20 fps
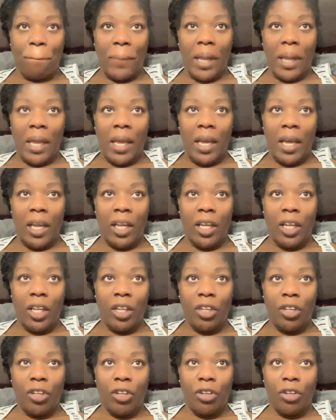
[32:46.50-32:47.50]

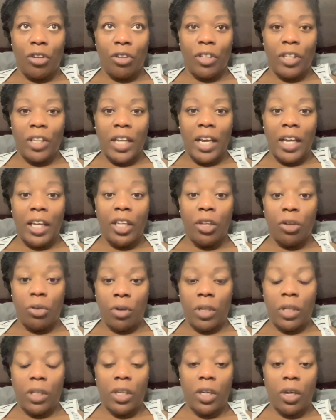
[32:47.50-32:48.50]
and you're like, you
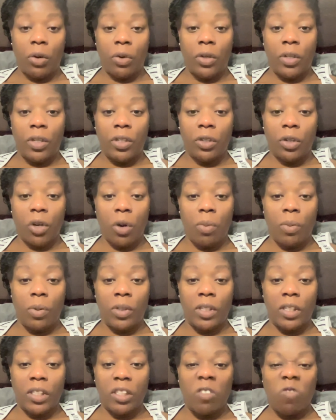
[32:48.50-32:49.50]
need to go to this
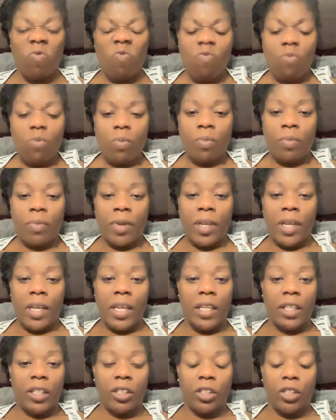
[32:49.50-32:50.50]
herbalist.
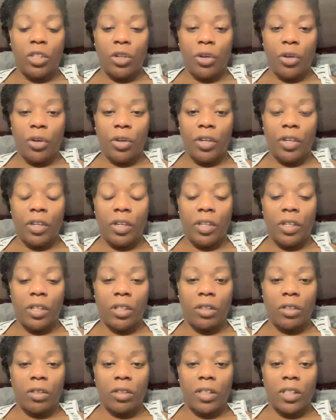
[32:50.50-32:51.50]
He's cured
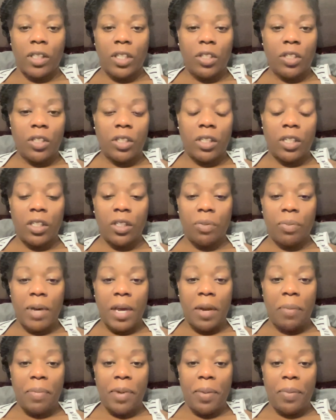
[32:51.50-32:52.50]
such and such
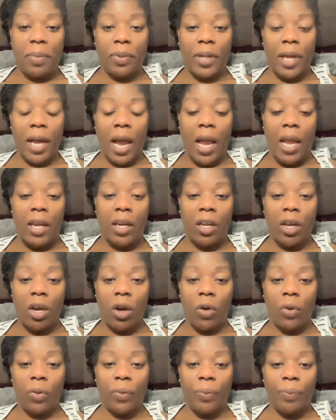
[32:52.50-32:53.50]
amount of people that I
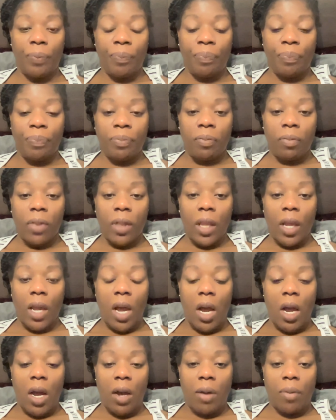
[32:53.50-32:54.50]
know.
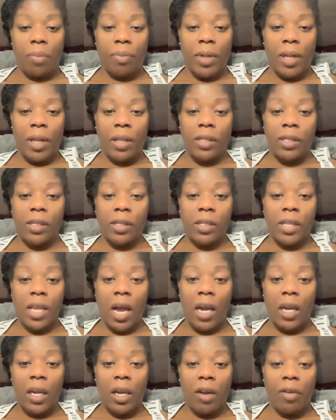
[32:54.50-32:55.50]
It's
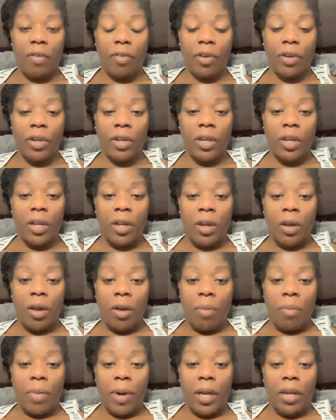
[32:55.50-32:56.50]
not covered
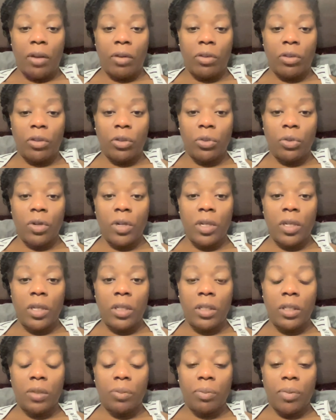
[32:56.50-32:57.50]
by your
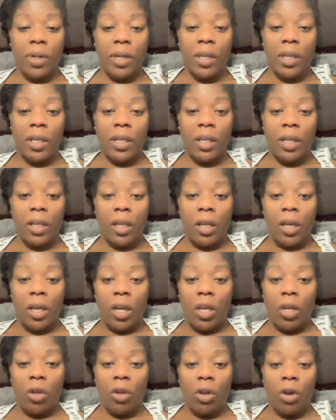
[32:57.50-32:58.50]
insurance, but
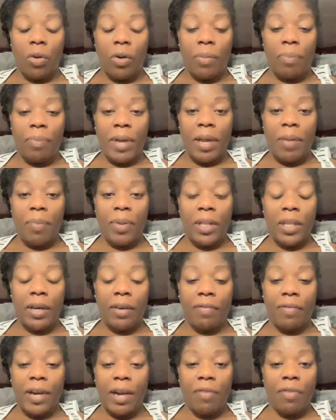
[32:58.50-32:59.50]
you know, it may be
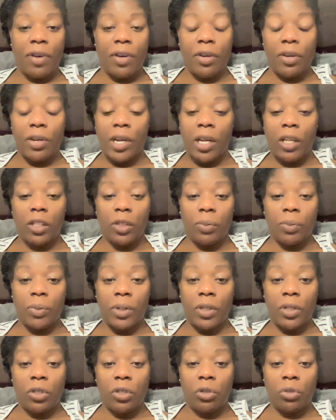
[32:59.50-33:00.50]
like $500,
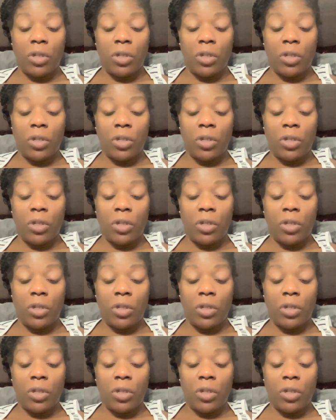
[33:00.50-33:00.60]
but you